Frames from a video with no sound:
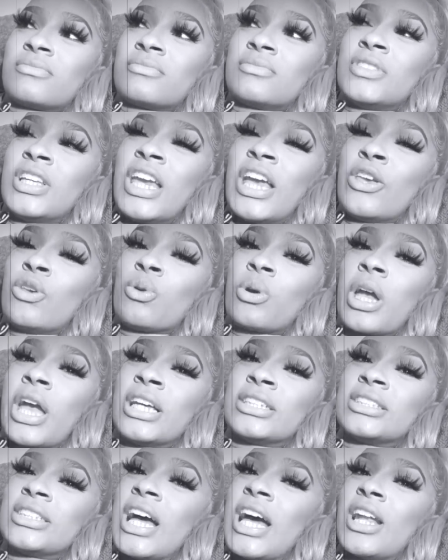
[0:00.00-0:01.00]
yeah, you can,
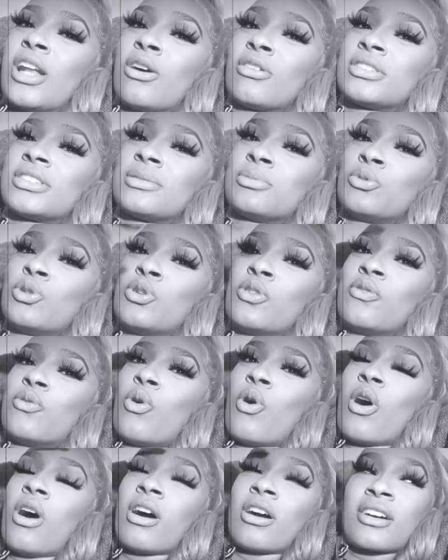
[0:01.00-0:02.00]
it's not no smooth
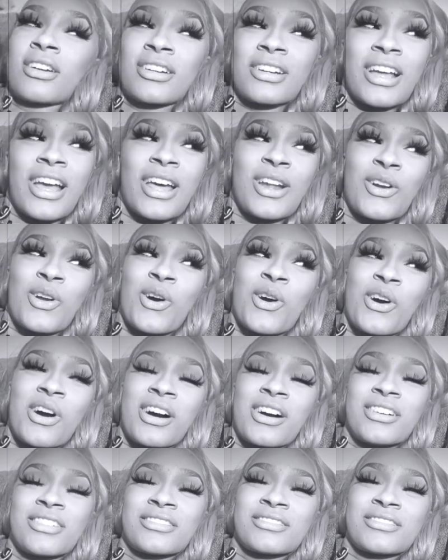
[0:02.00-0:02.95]
walk at all.